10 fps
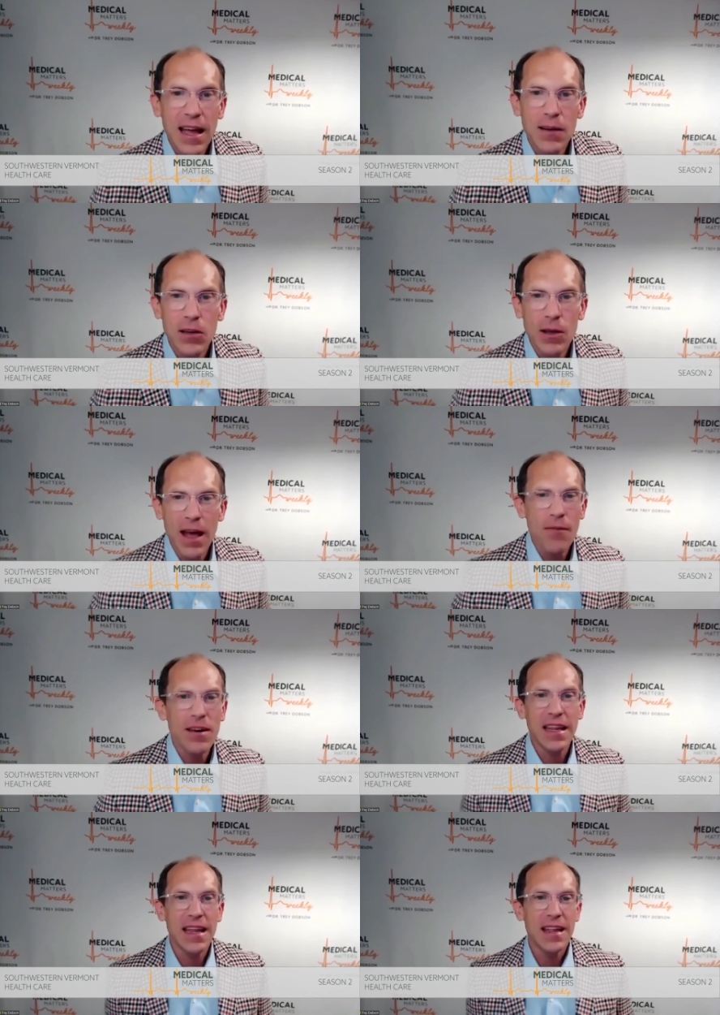And do you
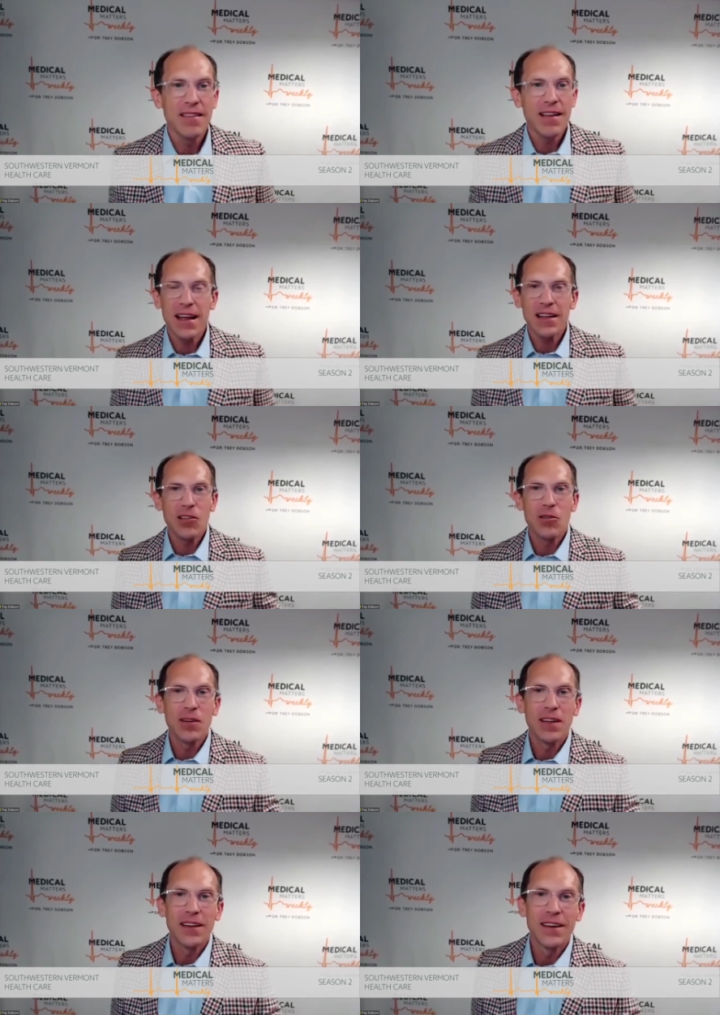have any insights
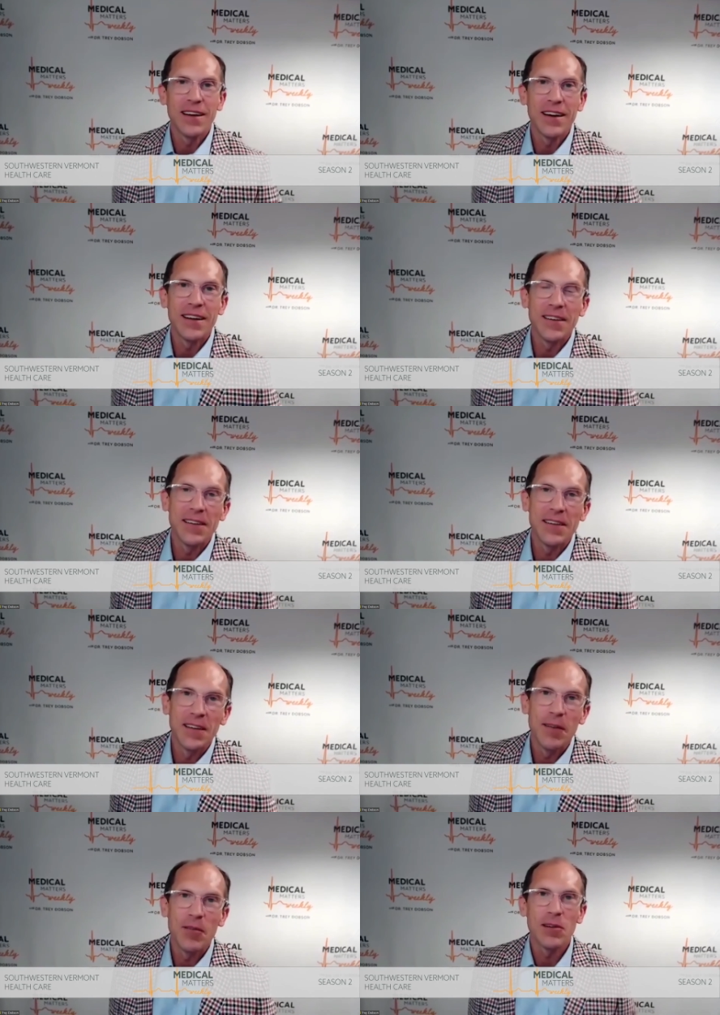you can uh,
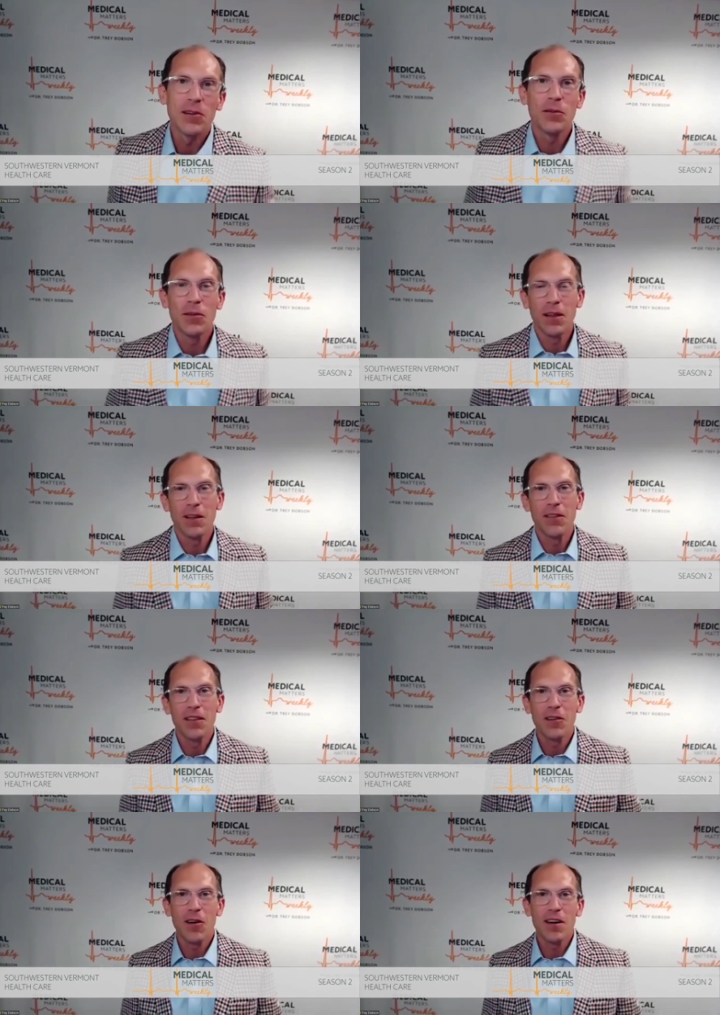deliver to
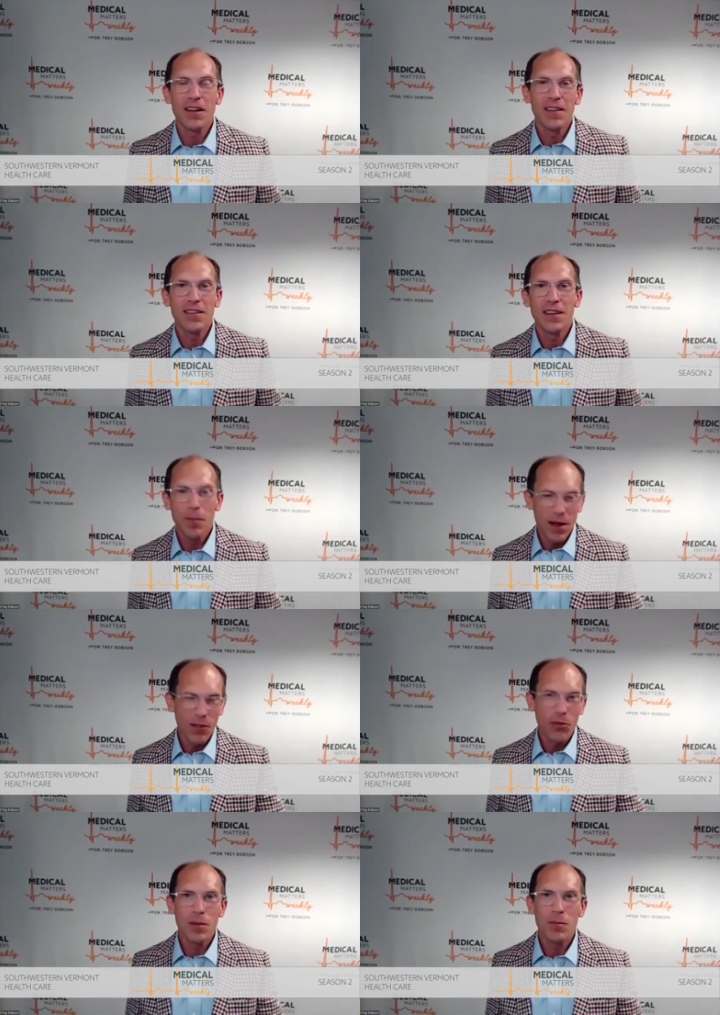the, this audience in
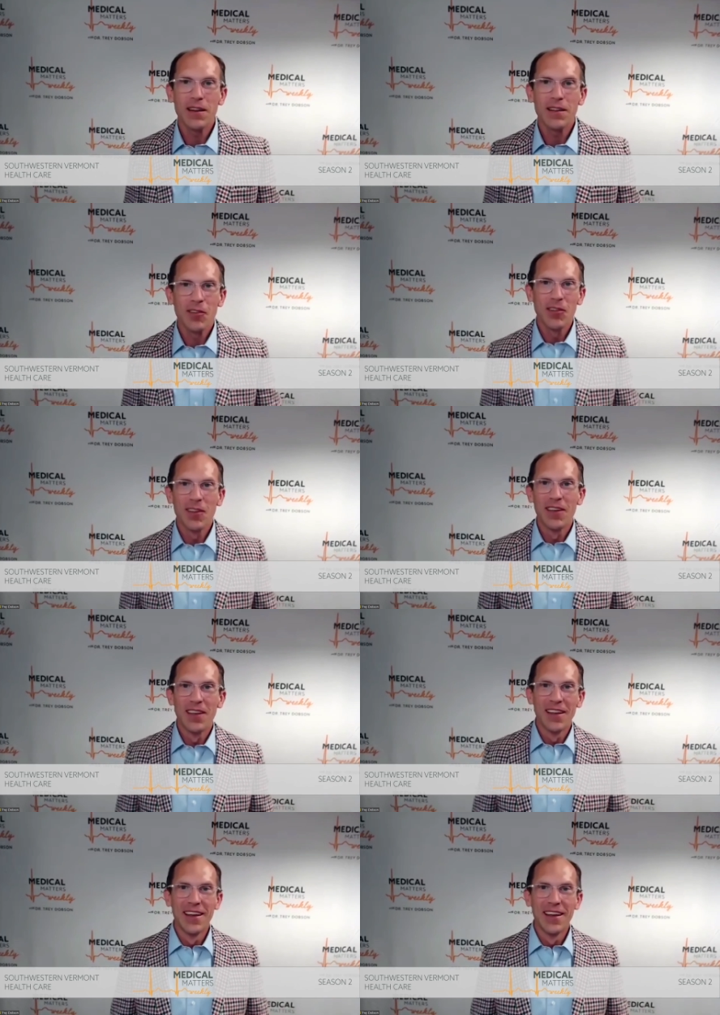about three minutes?